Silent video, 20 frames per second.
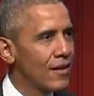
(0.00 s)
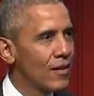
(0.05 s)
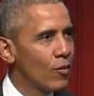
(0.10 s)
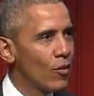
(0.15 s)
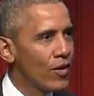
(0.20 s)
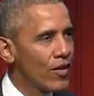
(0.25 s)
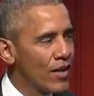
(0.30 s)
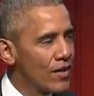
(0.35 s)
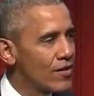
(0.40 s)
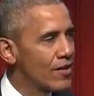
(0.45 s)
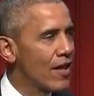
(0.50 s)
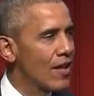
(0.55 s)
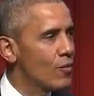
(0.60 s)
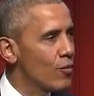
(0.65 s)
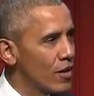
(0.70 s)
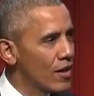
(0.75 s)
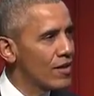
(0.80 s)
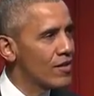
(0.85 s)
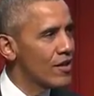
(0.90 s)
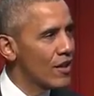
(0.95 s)
what they said
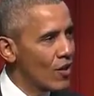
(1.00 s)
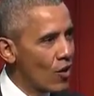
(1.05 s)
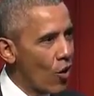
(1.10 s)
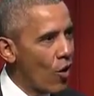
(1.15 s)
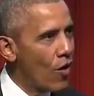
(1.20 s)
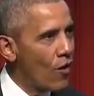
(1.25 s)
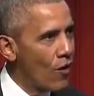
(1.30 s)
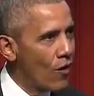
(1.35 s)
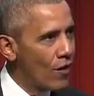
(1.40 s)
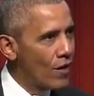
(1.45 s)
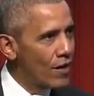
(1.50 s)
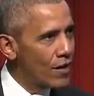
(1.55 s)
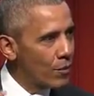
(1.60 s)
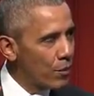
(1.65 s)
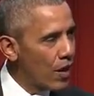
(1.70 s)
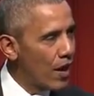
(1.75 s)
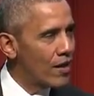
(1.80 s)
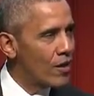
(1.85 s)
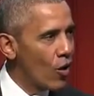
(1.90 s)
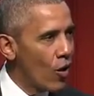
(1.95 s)
when they said it
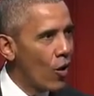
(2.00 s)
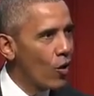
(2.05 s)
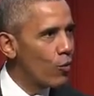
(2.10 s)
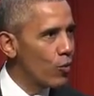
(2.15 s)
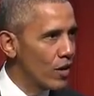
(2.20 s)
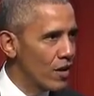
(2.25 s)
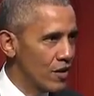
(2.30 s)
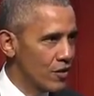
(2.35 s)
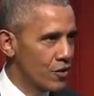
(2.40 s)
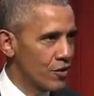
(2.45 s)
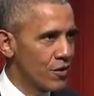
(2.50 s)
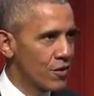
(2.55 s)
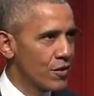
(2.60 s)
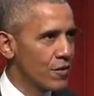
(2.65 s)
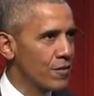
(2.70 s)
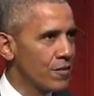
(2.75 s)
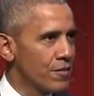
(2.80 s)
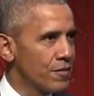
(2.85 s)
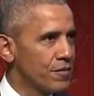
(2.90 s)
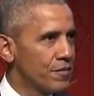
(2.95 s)
applied to all religions.
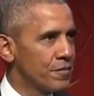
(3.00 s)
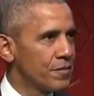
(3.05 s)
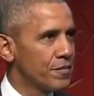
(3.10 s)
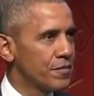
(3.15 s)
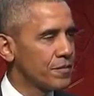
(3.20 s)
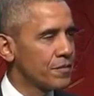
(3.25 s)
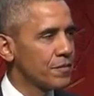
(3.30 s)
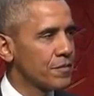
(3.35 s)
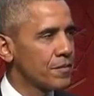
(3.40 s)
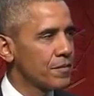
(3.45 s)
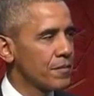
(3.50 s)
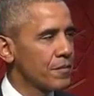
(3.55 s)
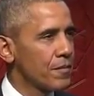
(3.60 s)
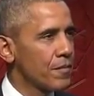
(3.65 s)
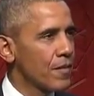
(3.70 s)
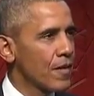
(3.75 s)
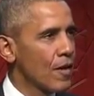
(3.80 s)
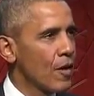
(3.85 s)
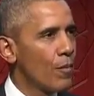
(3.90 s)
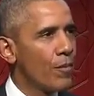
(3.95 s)

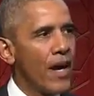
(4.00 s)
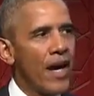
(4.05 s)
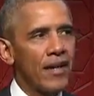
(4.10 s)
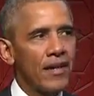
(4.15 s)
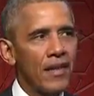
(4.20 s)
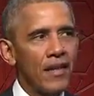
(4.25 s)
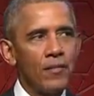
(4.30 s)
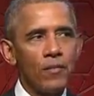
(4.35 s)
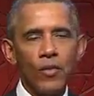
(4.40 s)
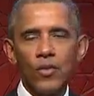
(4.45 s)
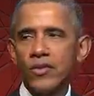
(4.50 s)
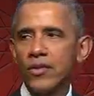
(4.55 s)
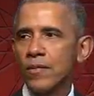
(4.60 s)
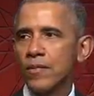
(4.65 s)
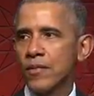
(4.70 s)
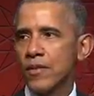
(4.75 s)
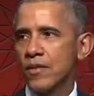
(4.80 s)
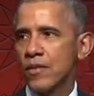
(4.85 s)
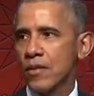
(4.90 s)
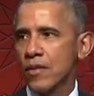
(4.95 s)
You know, back then,
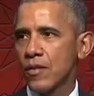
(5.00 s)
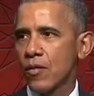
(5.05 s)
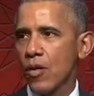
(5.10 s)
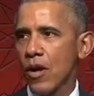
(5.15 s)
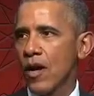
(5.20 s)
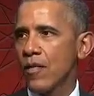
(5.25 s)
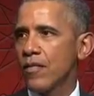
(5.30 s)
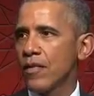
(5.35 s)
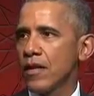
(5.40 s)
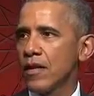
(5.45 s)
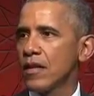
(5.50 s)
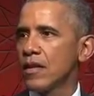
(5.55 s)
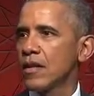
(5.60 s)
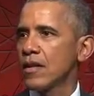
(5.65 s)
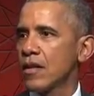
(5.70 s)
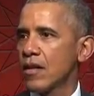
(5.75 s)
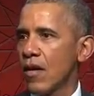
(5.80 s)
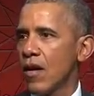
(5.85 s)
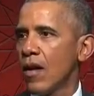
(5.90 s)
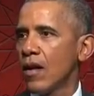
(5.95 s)
Muslims were often
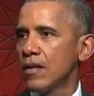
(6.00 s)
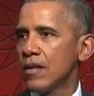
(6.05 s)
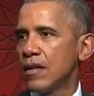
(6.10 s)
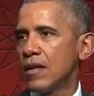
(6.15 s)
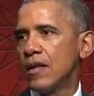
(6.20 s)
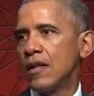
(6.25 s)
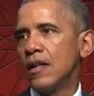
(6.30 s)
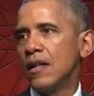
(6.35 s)
called